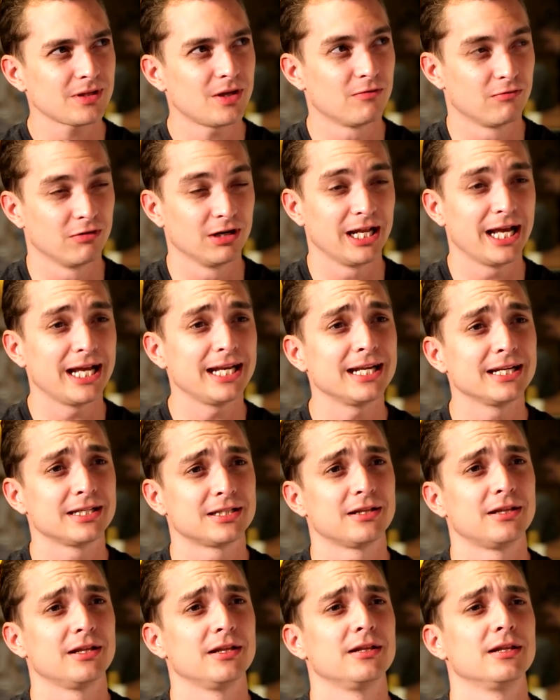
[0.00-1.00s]
relating
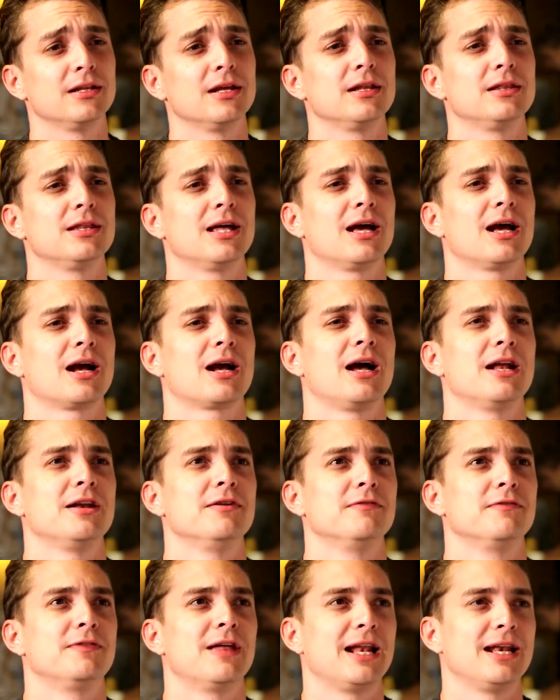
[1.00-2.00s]
to the, the, the, kind
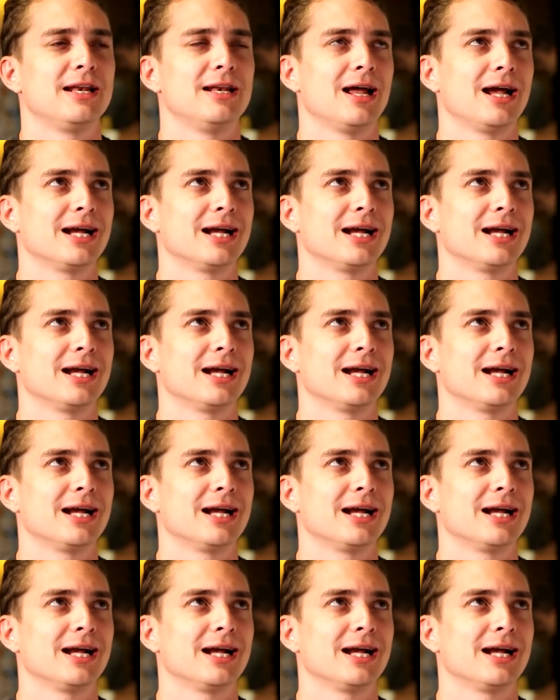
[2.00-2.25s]
of that,